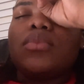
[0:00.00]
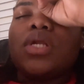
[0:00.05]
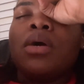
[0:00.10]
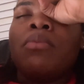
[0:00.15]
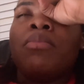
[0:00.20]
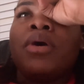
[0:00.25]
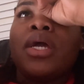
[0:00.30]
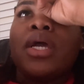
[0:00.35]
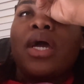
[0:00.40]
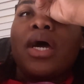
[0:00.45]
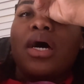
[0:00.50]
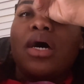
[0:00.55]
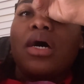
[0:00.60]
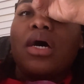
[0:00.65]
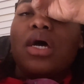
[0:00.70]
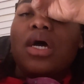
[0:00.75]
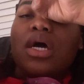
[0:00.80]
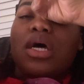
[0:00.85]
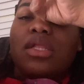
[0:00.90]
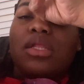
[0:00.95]
but yeah,
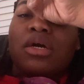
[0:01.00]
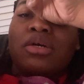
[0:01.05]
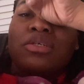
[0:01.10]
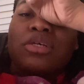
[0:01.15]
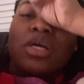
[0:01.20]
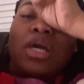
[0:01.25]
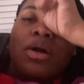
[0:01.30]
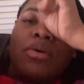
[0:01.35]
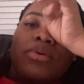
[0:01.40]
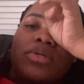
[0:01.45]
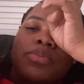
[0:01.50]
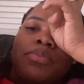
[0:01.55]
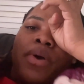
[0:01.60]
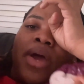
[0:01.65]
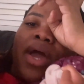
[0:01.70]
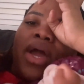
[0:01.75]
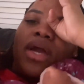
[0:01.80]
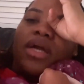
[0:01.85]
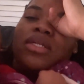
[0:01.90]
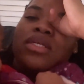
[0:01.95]
the urgent care was
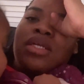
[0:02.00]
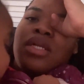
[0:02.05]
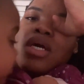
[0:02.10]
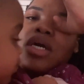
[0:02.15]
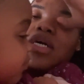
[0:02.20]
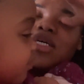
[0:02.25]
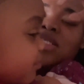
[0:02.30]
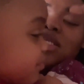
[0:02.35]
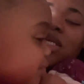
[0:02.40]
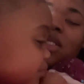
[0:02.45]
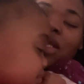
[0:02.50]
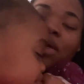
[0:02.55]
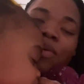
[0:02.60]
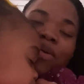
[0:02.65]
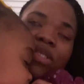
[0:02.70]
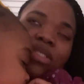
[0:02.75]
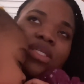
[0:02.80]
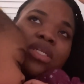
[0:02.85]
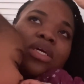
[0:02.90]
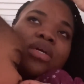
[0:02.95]
packed, and like I said, they were
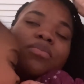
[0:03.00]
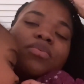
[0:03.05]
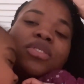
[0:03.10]
asleep.